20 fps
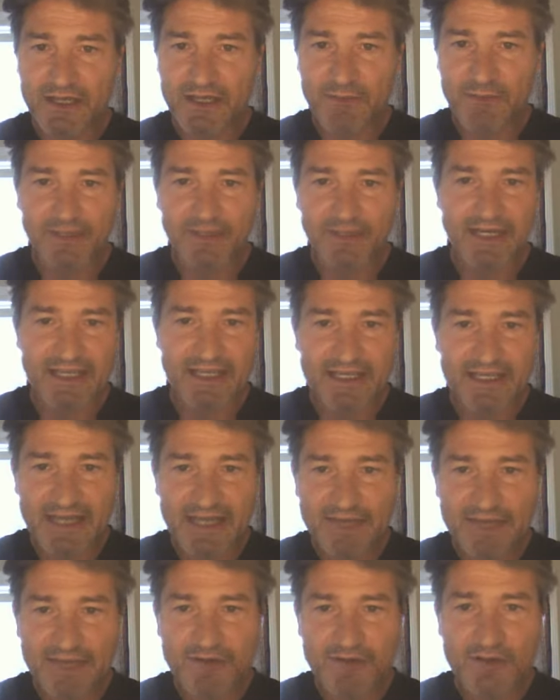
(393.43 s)
but I can
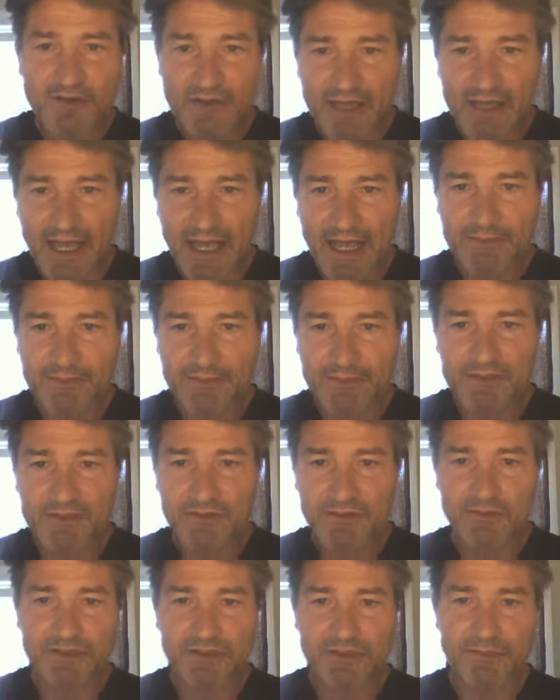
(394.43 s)
never
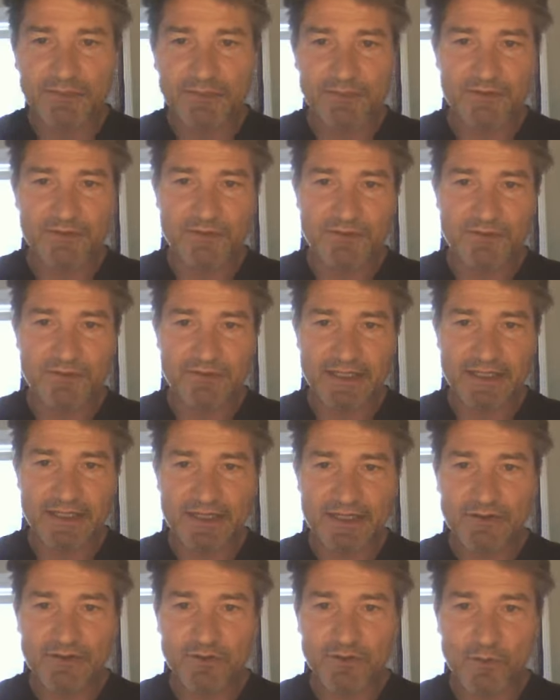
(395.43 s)
absolutely prove
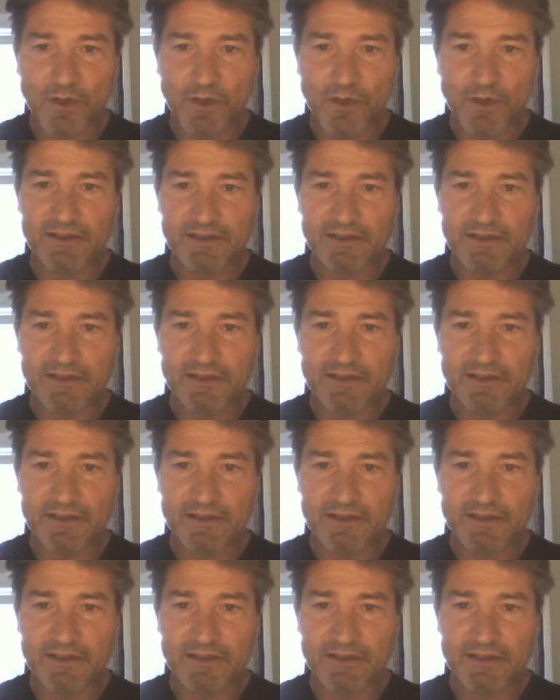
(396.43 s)
either one.